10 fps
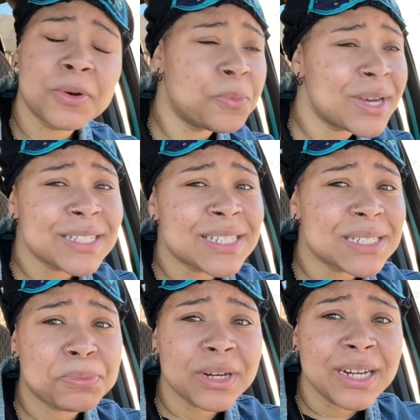What is
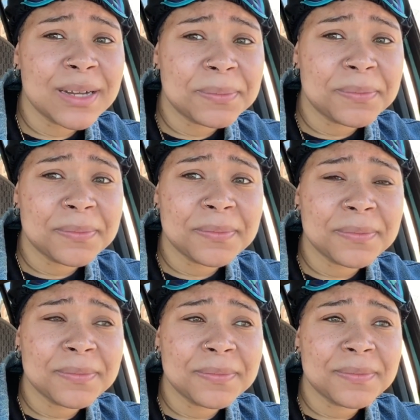this prenup?
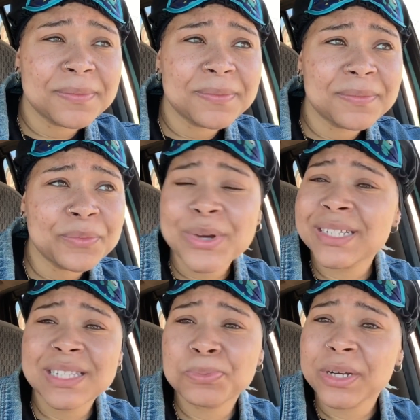
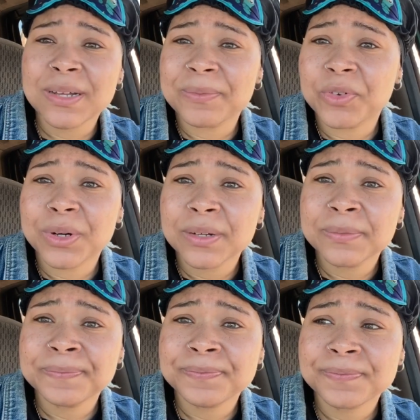What is this prenup for?
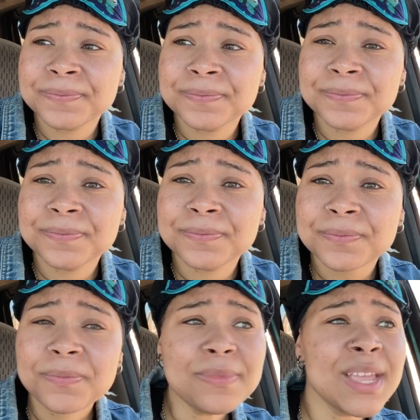
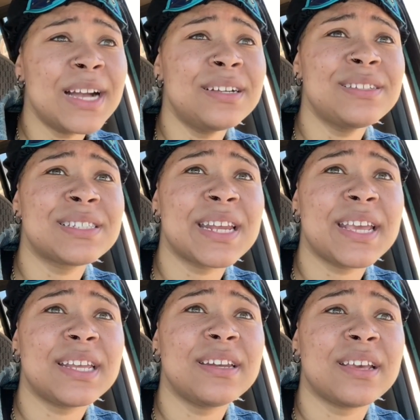I
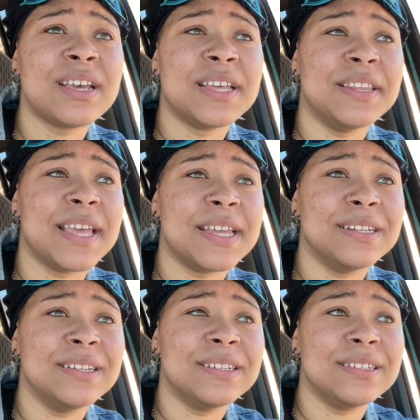understand that,
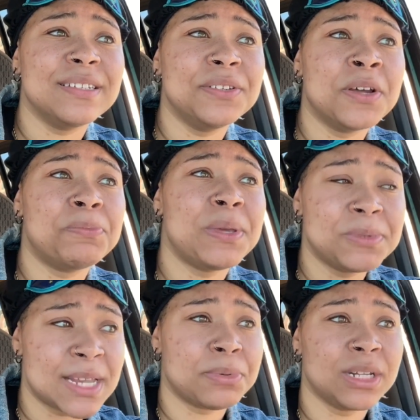you know,
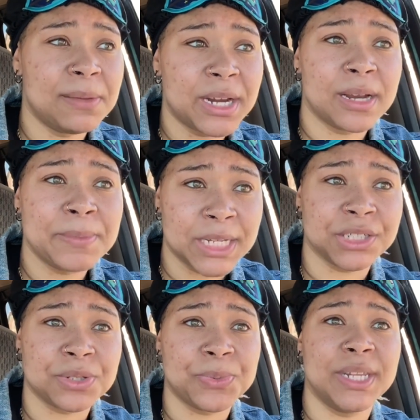people take preliminary
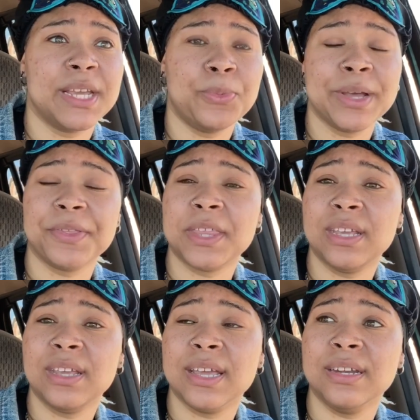measures when they're
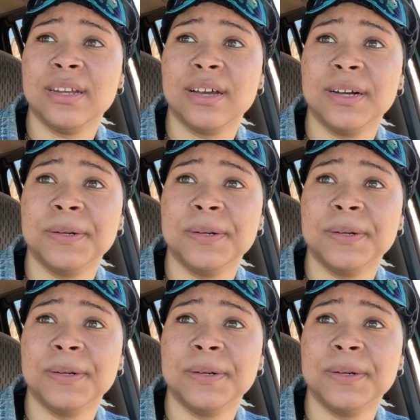wealthy and,